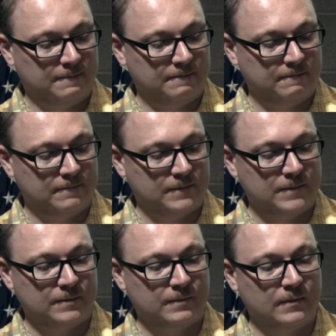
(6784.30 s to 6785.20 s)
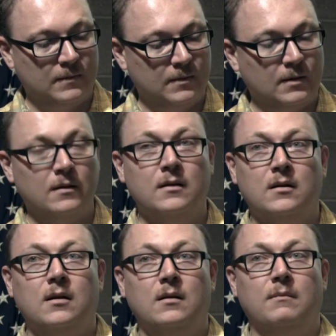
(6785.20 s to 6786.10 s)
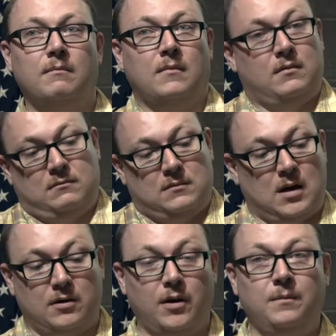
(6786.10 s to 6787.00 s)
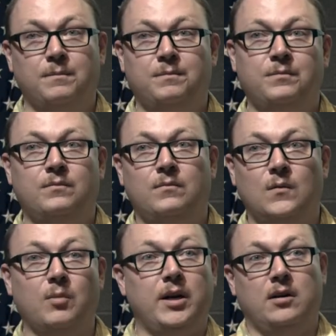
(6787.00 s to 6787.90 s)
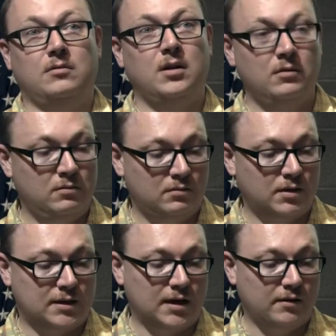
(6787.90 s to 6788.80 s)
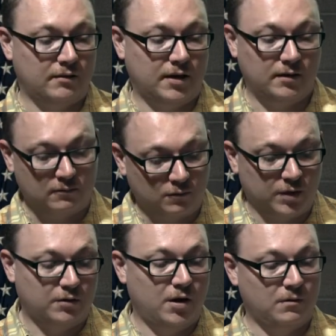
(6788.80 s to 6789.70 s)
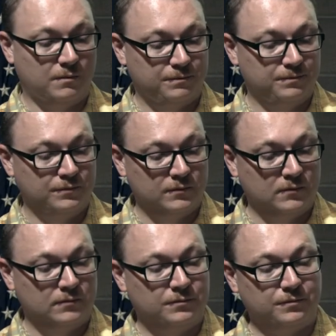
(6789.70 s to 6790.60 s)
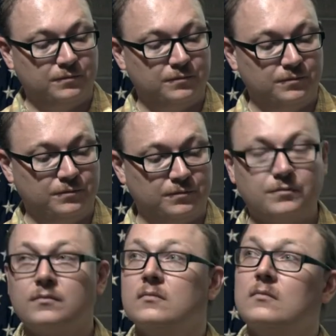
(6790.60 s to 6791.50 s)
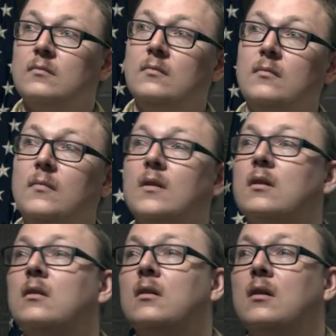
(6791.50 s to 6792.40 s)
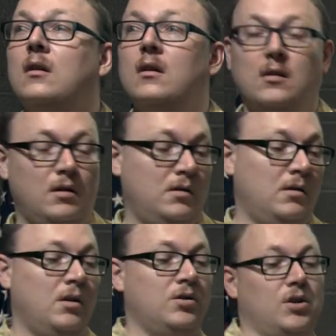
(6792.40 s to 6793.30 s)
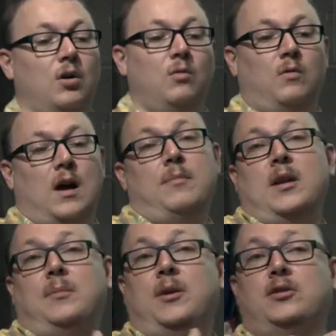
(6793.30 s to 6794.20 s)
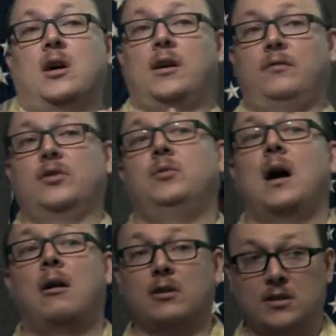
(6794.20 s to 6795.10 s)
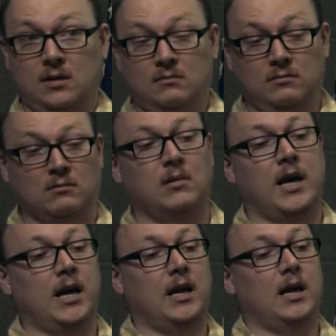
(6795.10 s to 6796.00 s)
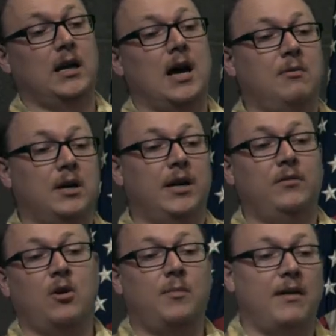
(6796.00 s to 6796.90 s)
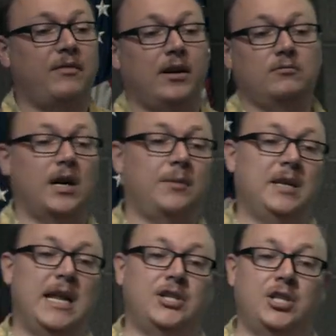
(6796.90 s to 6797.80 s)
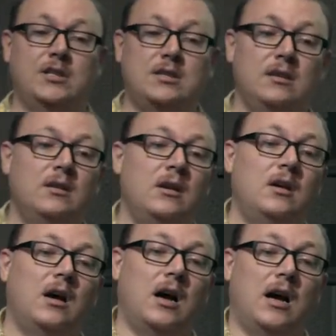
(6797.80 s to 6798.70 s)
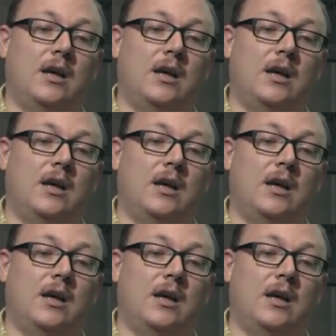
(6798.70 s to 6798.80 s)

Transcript: the United States, I think. I don't know. Nobody knows. That's the other thing. We don't know. It, it, it's flexible enough to pretty much do anything. So I've been up here talking for two hours and I want to give you all my final recommendations. Uh,